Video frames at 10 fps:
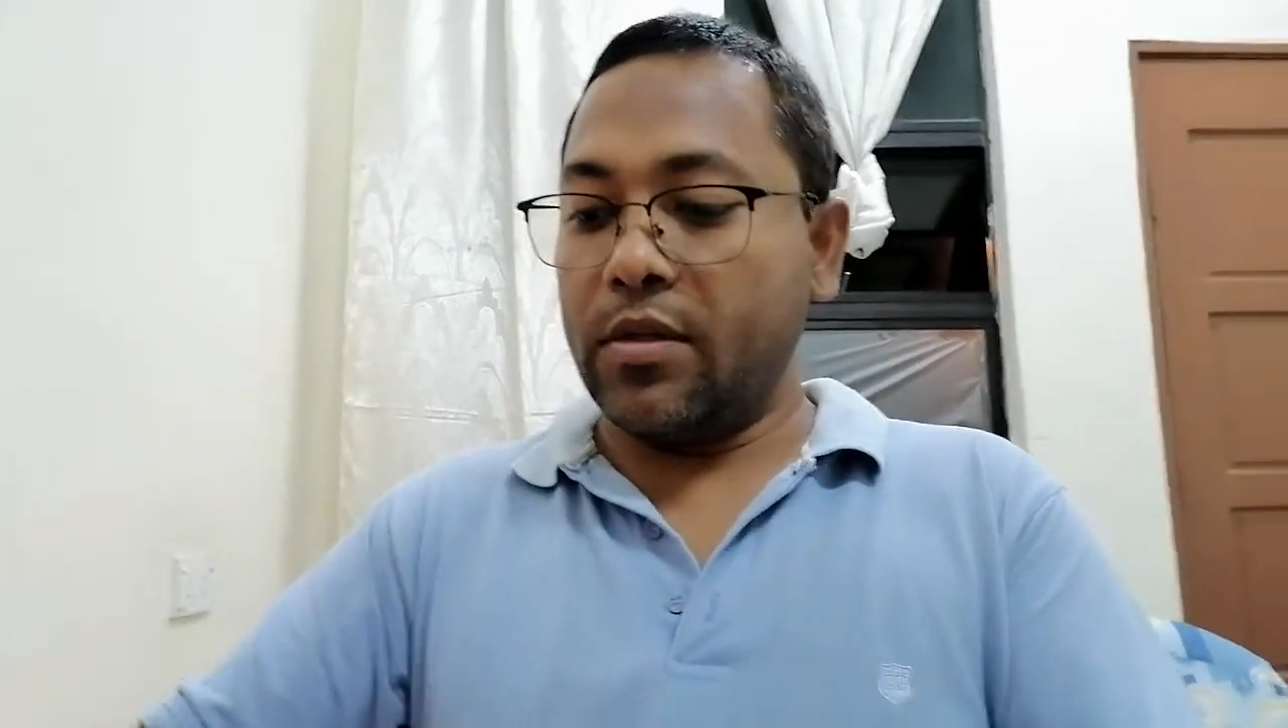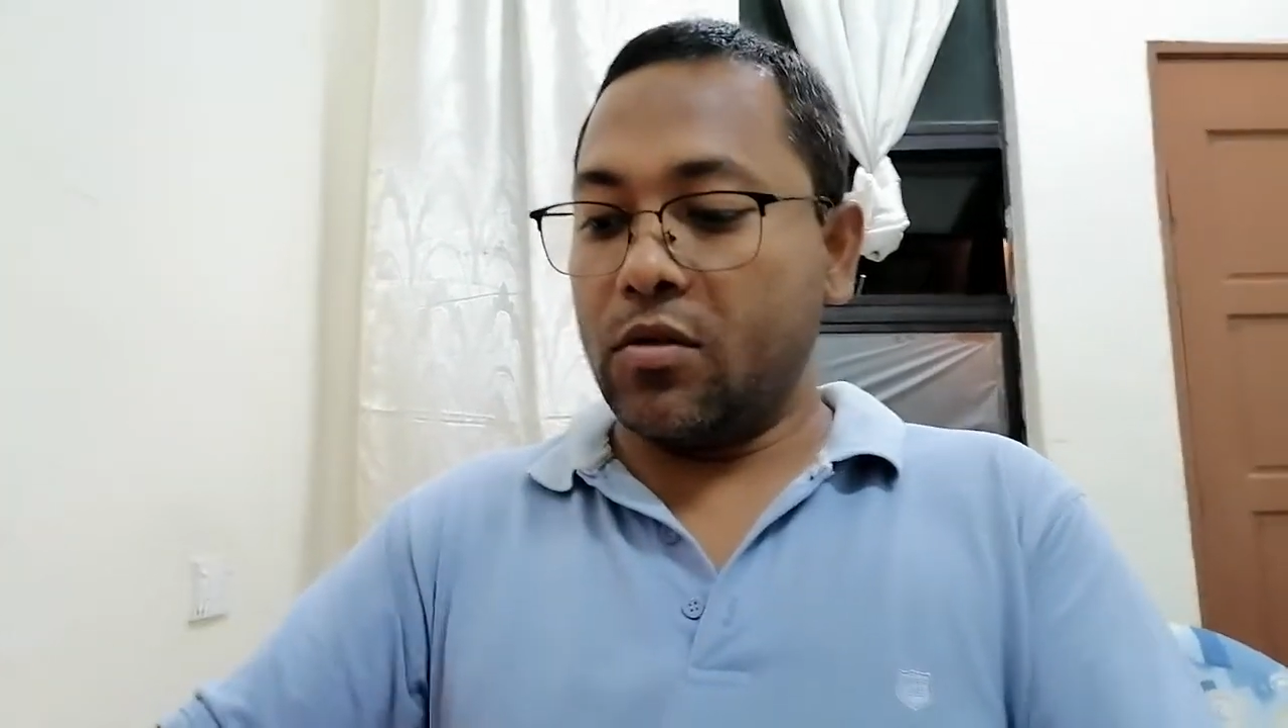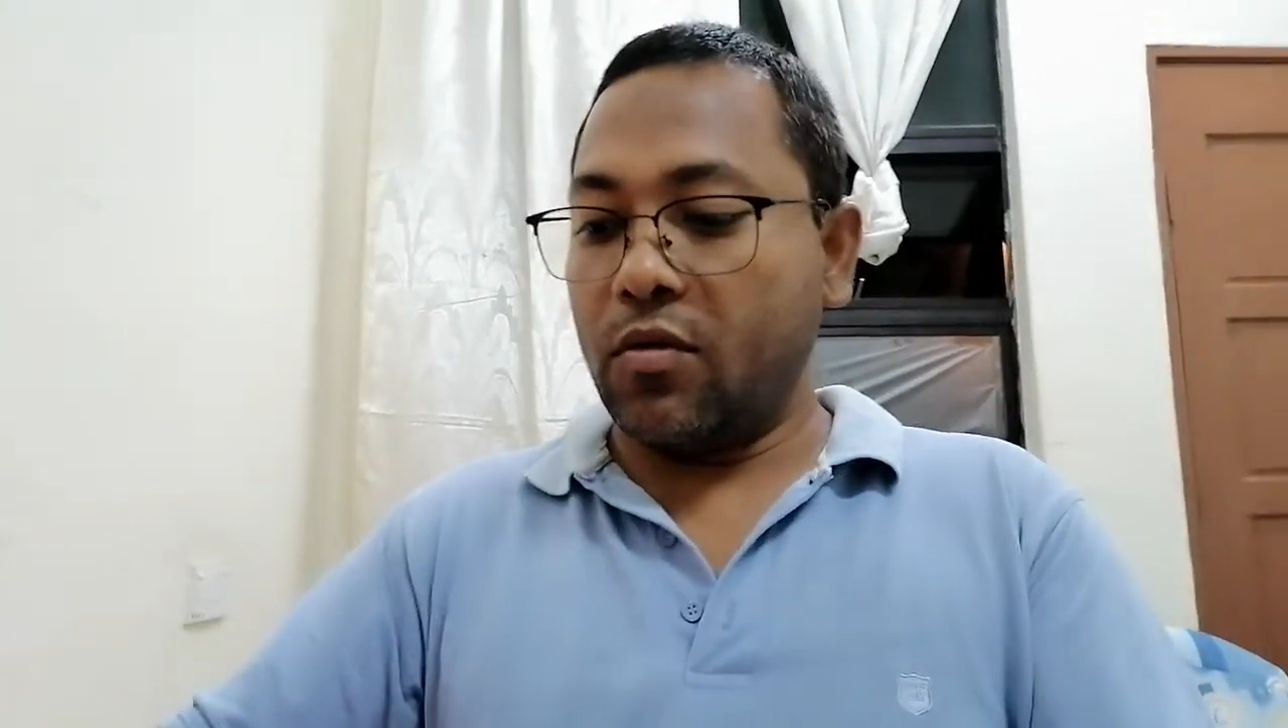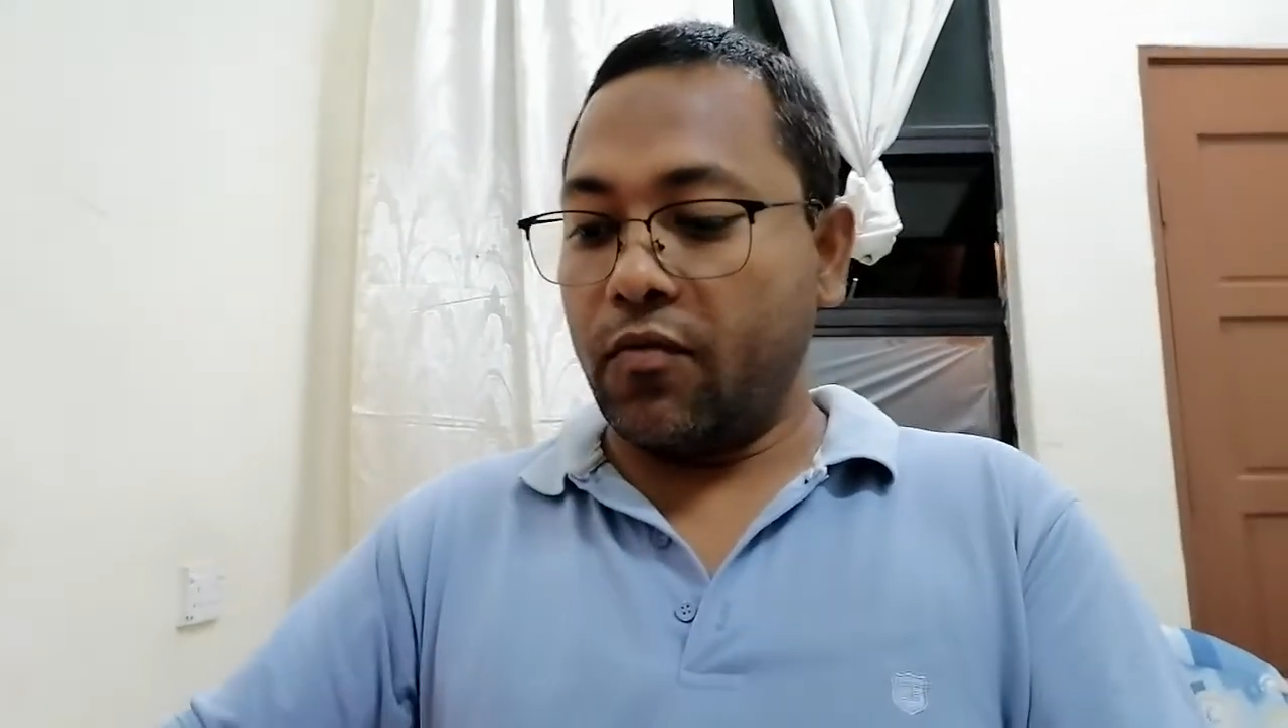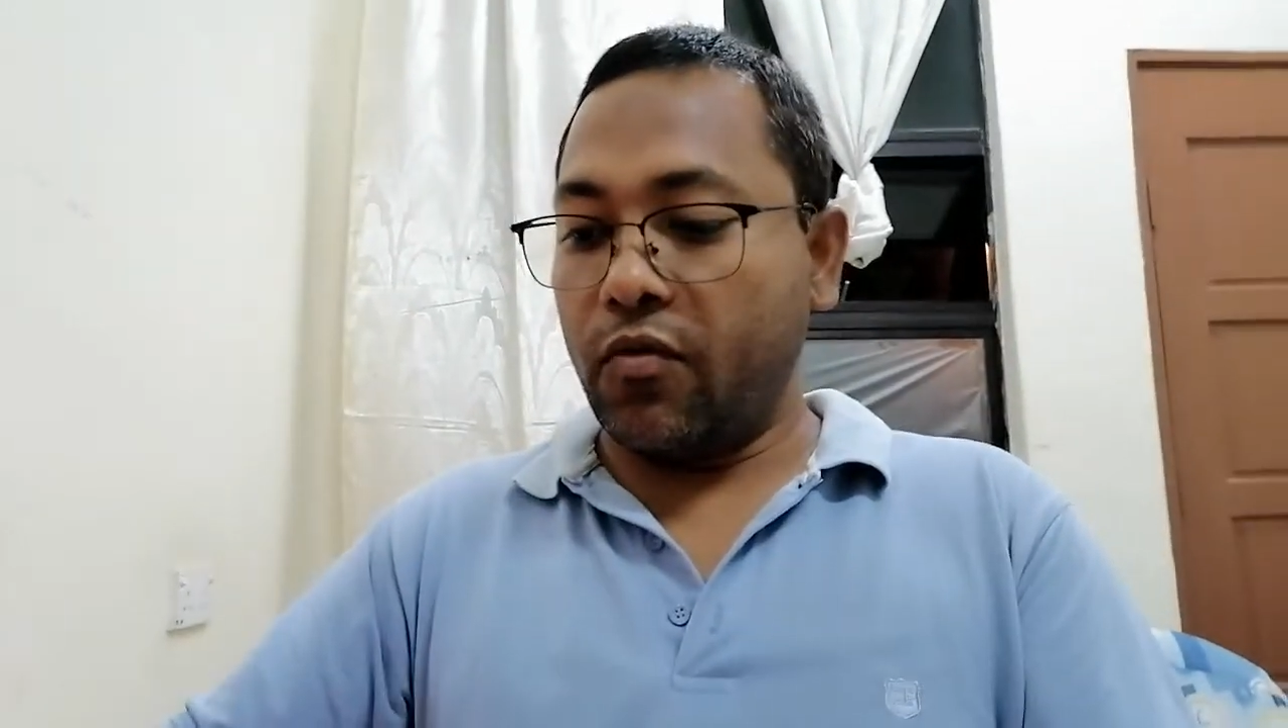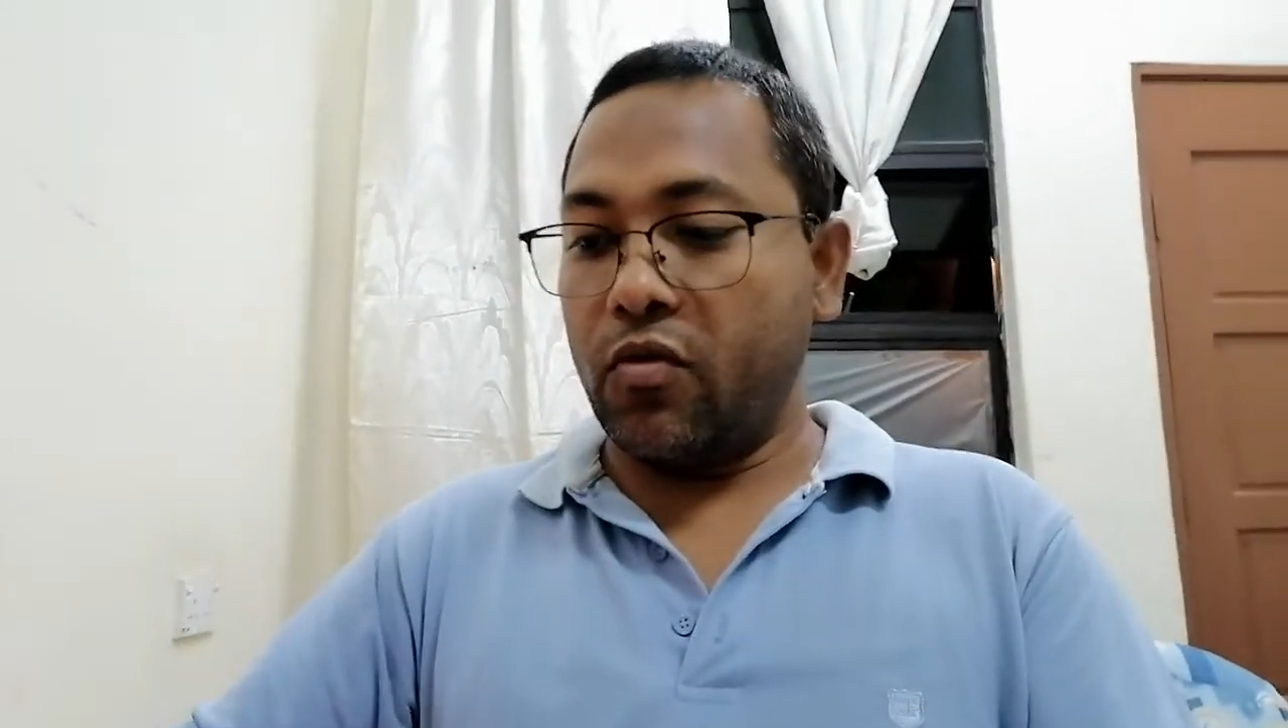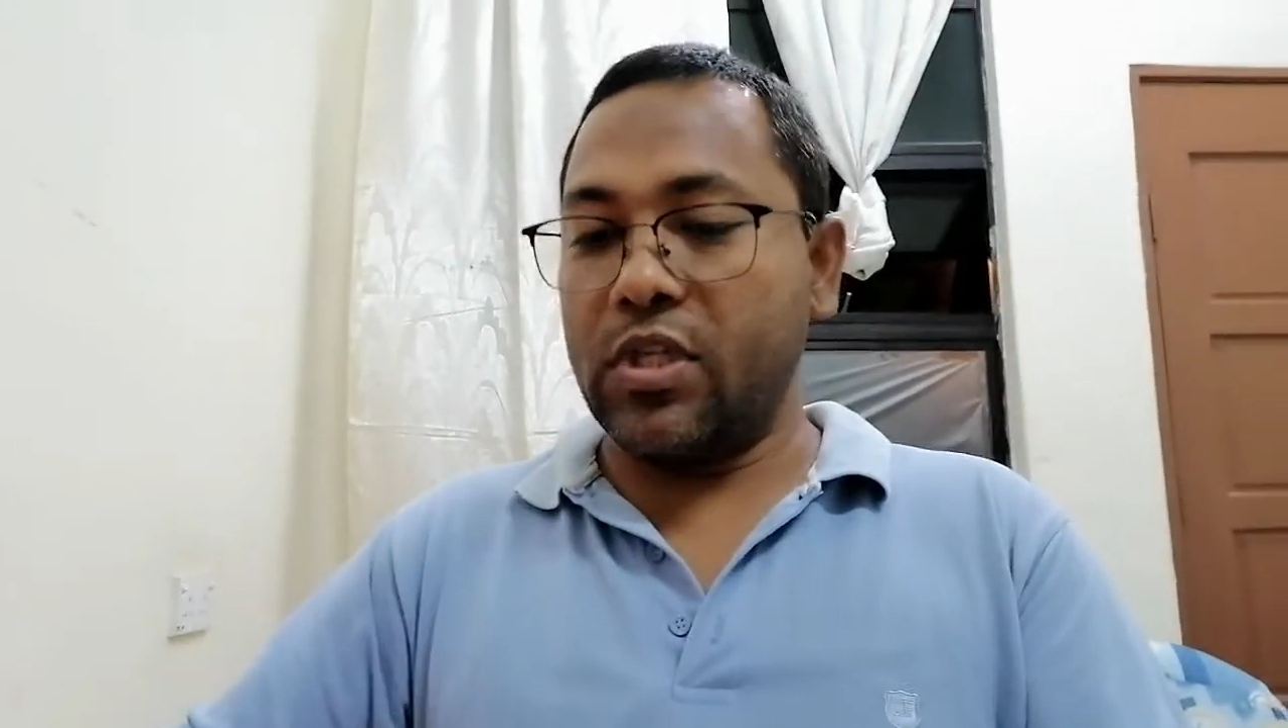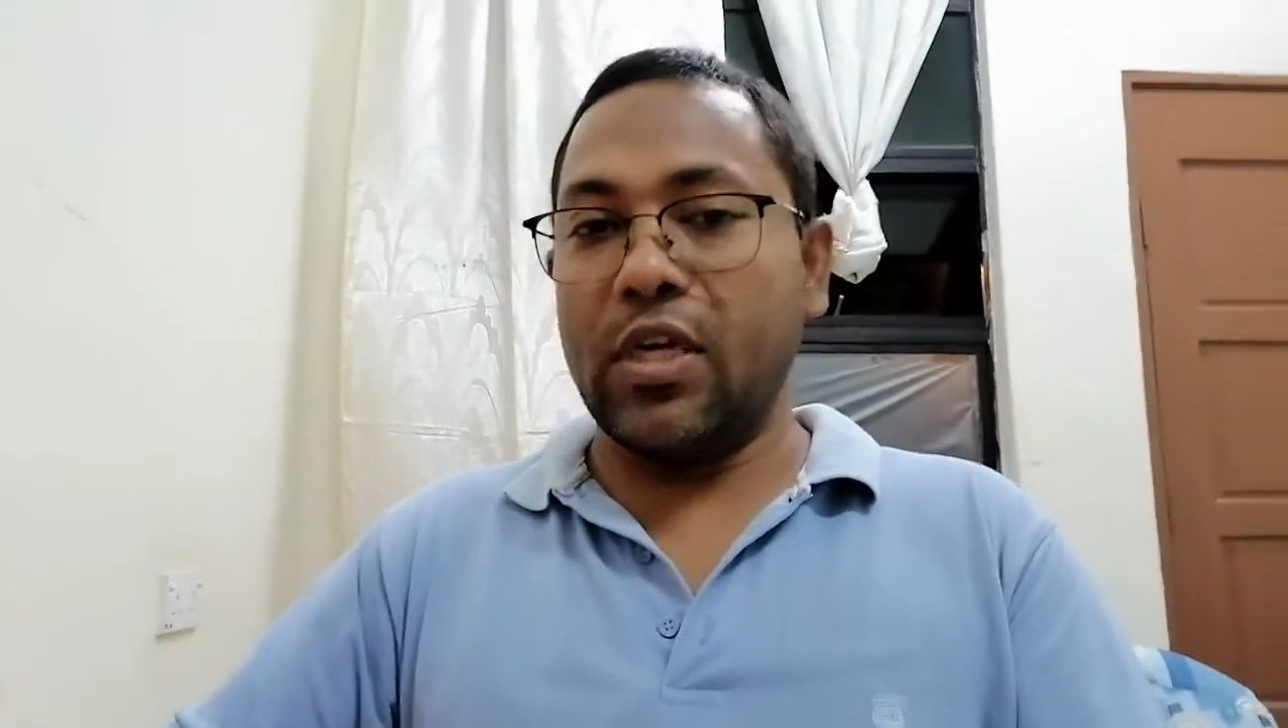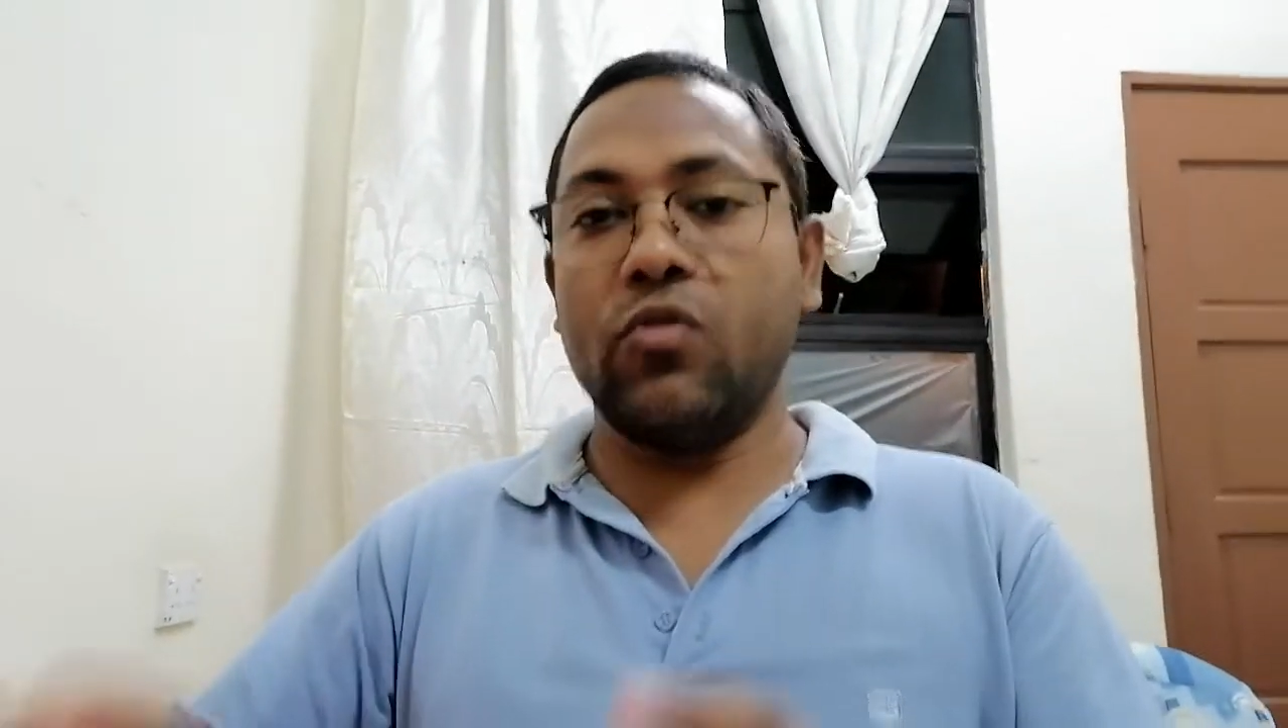so fruits